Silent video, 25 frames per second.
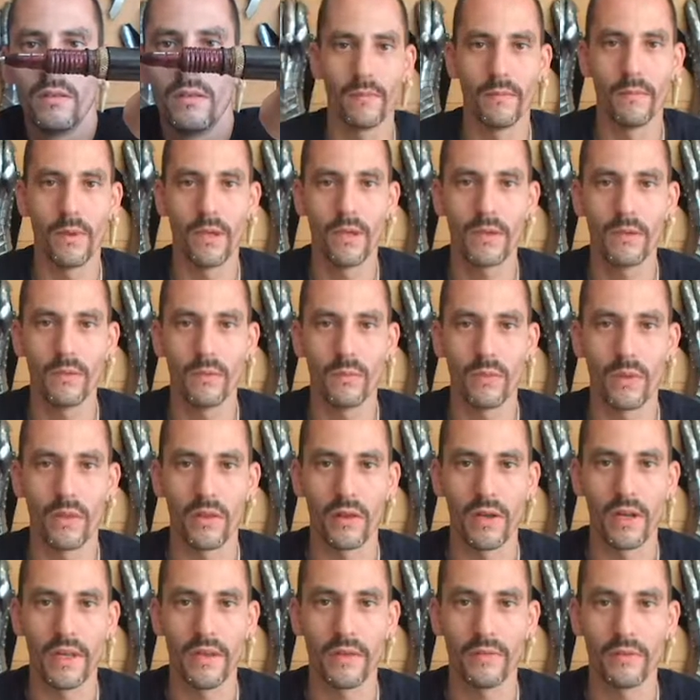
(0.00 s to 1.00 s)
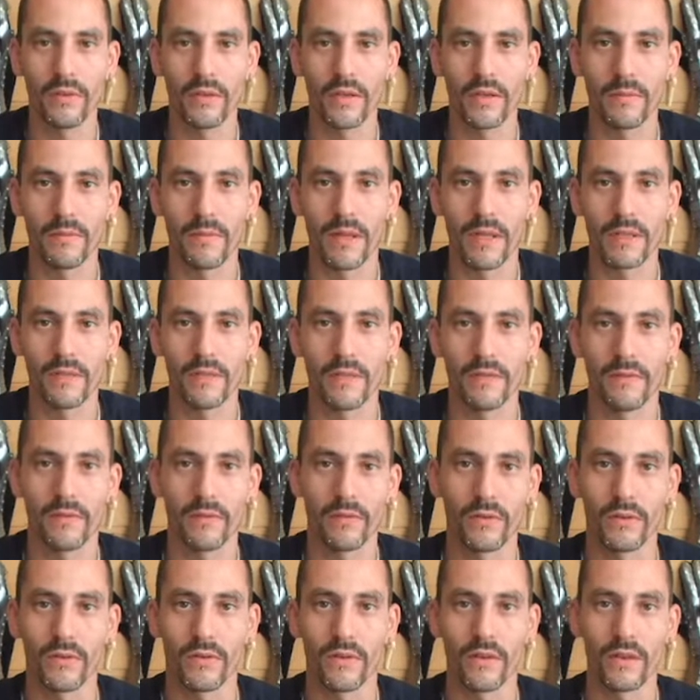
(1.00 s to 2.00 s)
But with a lathe you can make
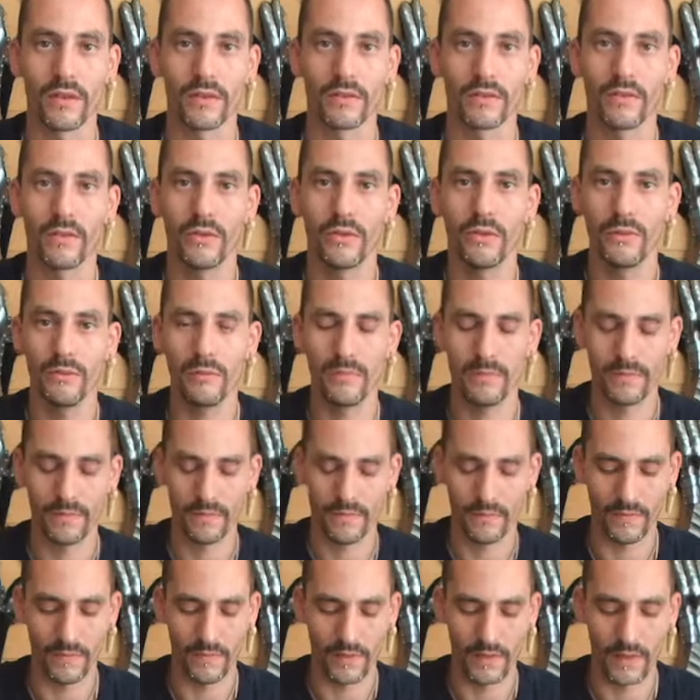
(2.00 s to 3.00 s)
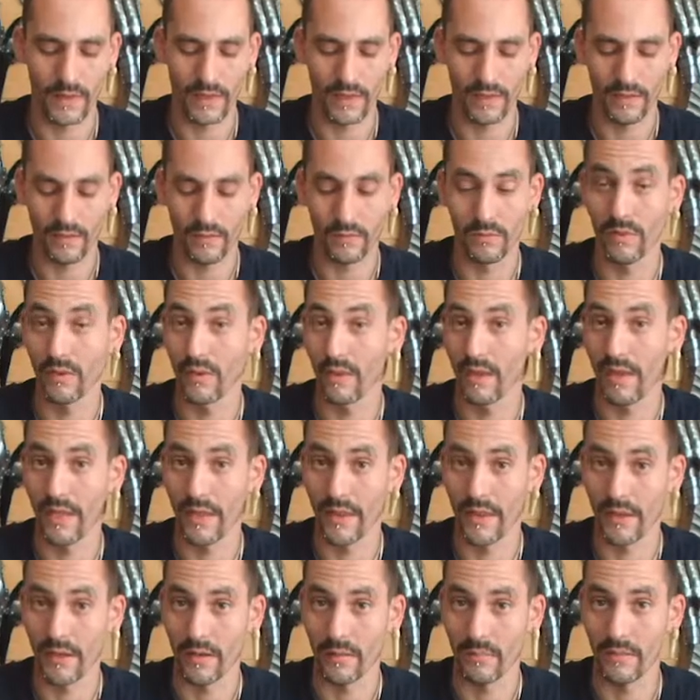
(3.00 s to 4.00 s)
different things too, and with a
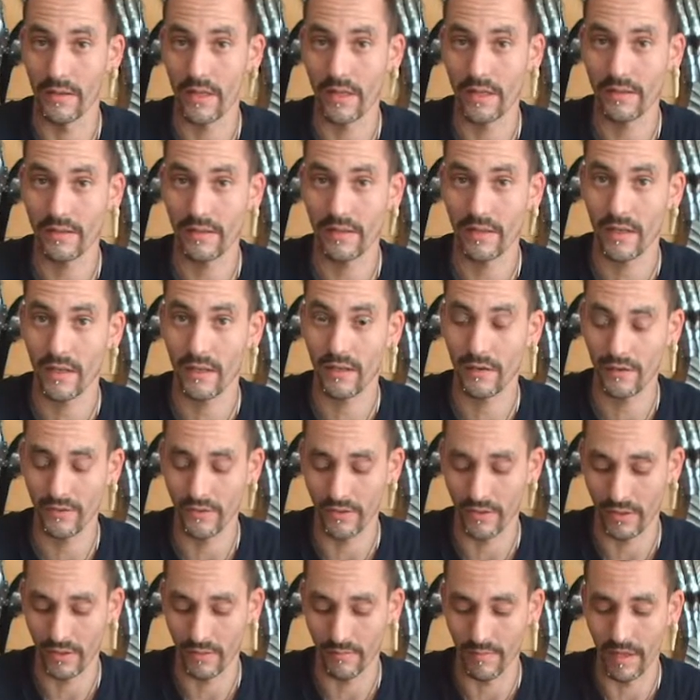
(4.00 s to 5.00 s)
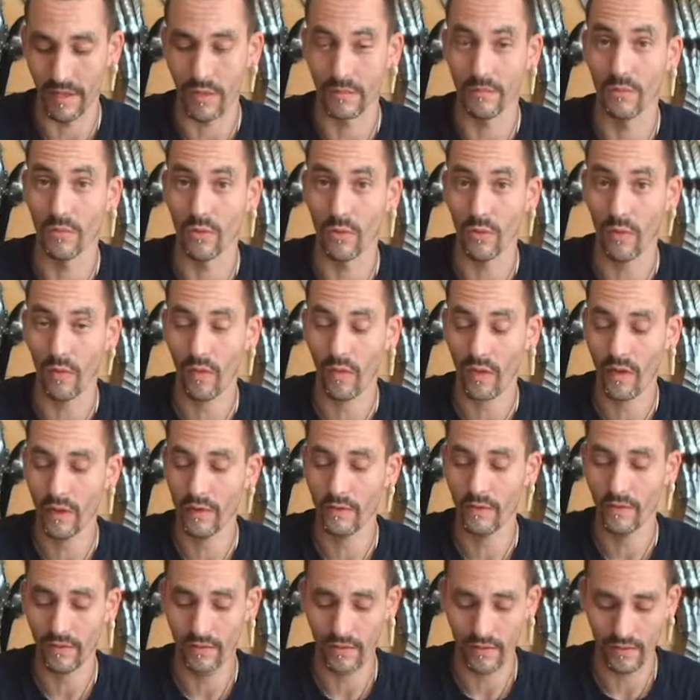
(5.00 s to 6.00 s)
lathe and a belt sander you can make more things,